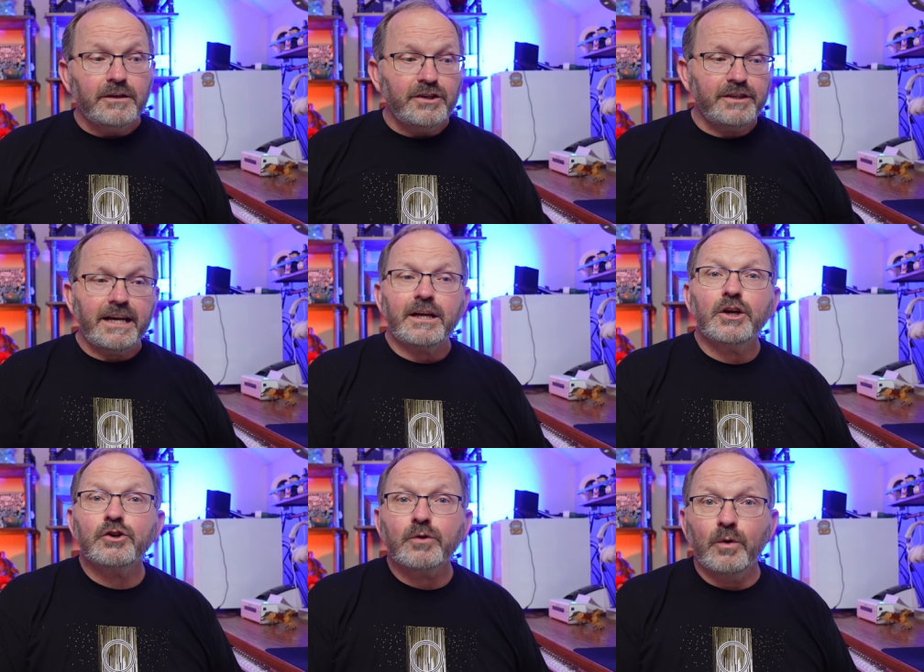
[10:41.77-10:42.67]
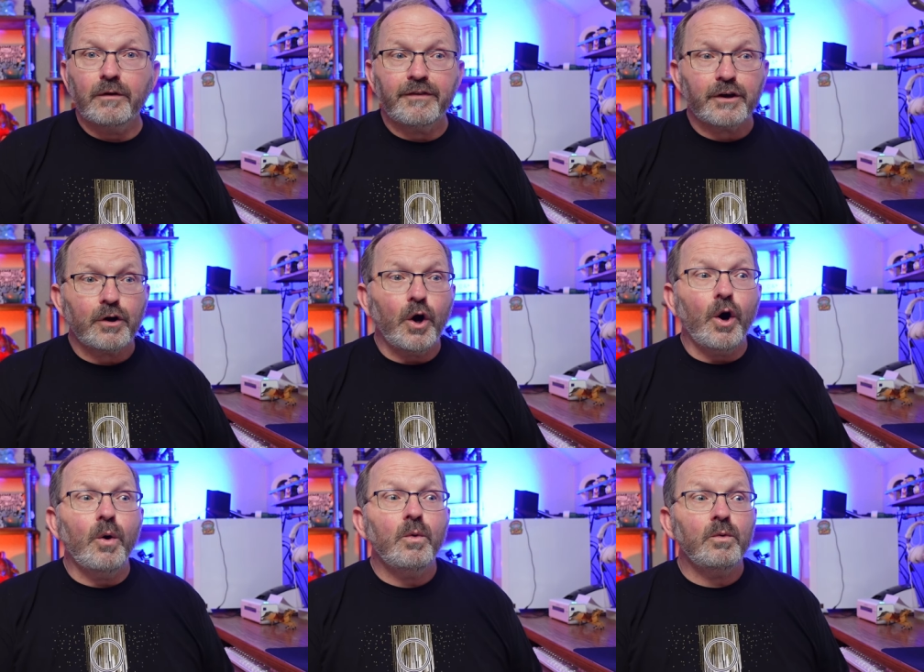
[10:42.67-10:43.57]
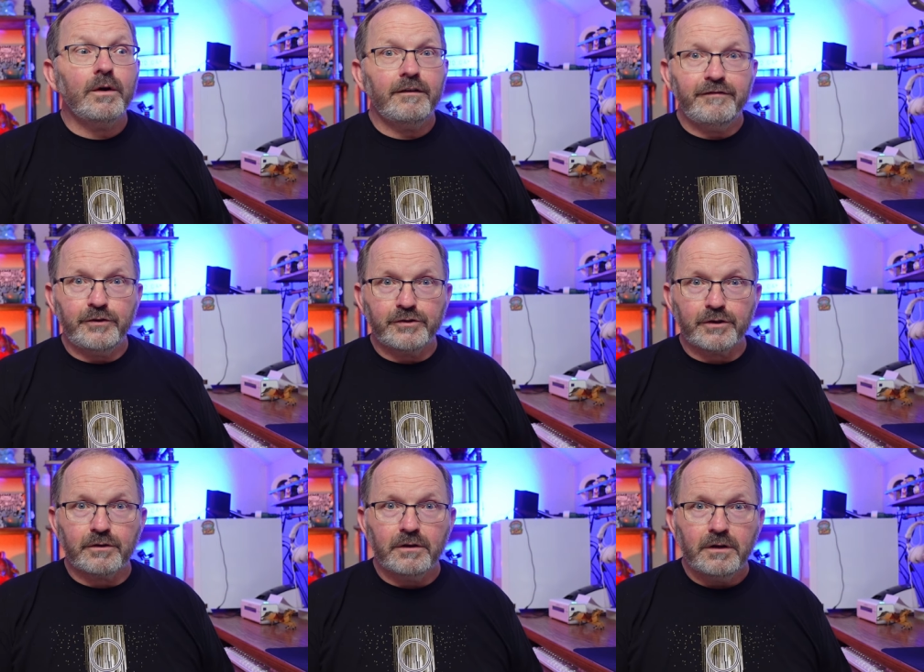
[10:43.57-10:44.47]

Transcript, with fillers: to take control of their own future